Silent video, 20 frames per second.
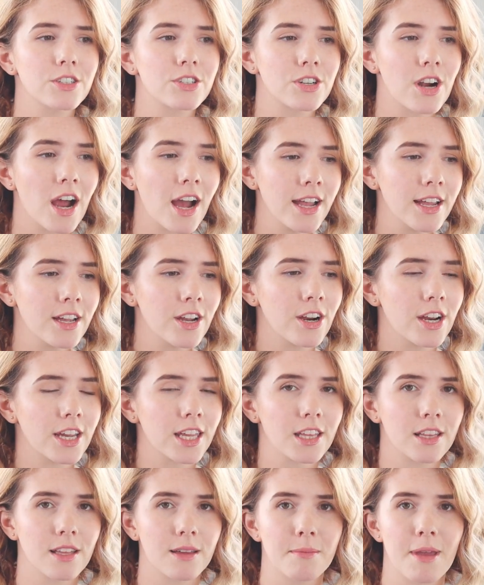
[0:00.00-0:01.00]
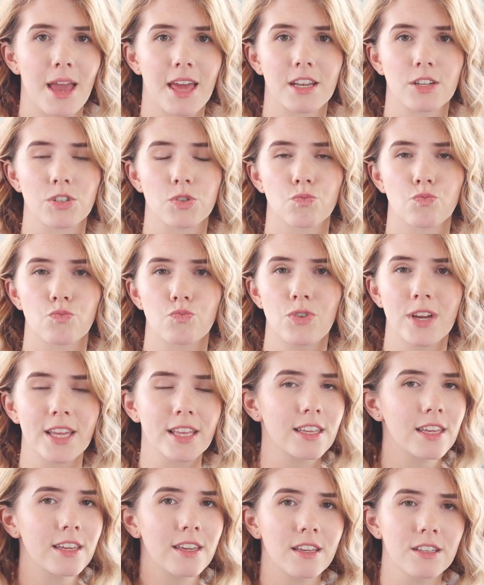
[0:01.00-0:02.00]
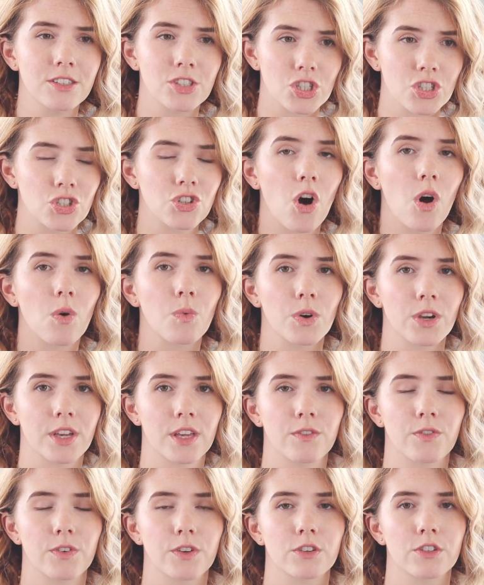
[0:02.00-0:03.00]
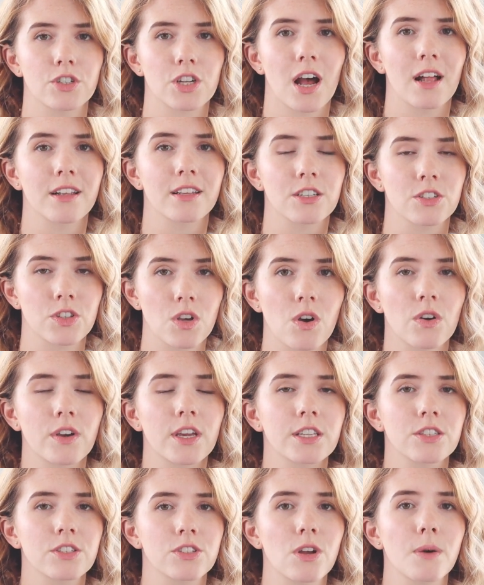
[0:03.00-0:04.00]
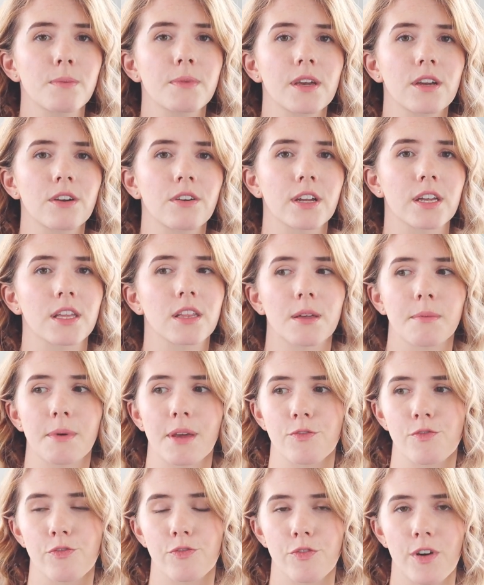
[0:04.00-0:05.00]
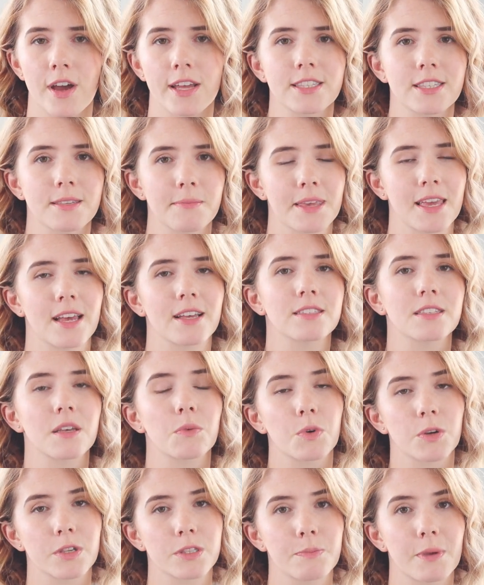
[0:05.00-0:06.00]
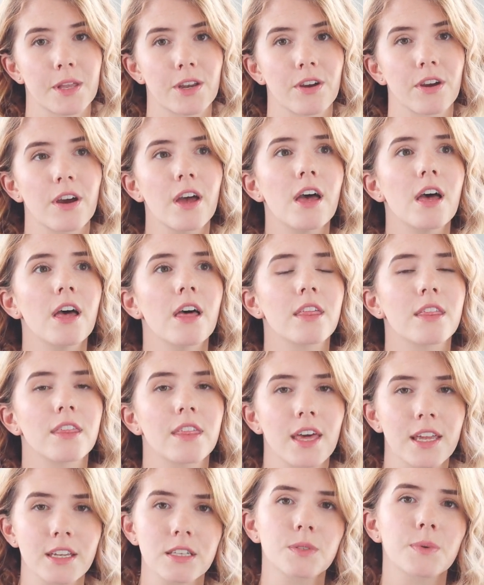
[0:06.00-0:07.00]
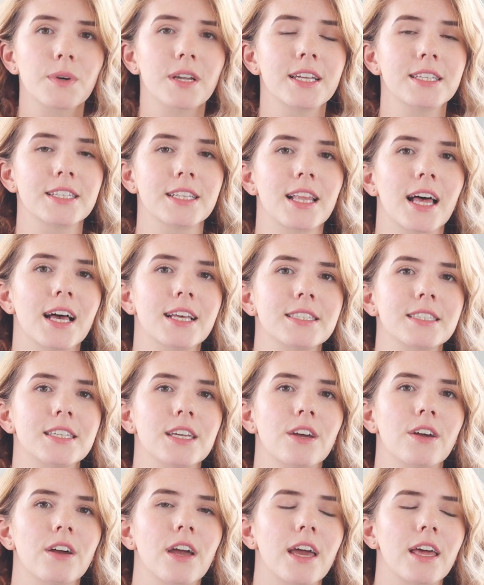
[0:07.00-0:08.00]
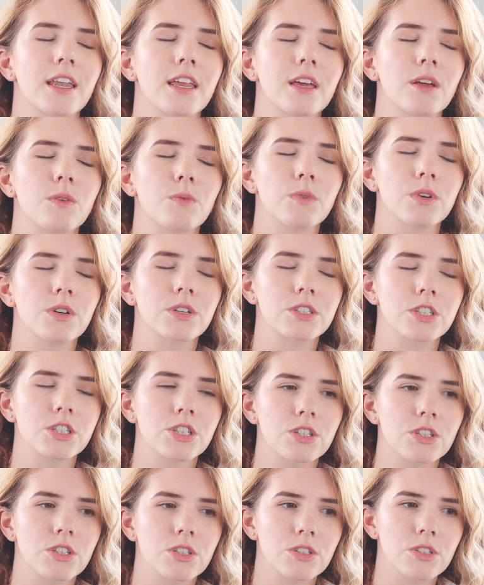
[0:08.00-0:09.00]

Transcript: try a curriculum and it's really just not working for your child, it is okay to stop that curriculum and find something else that works better. That is what I did last year and it worked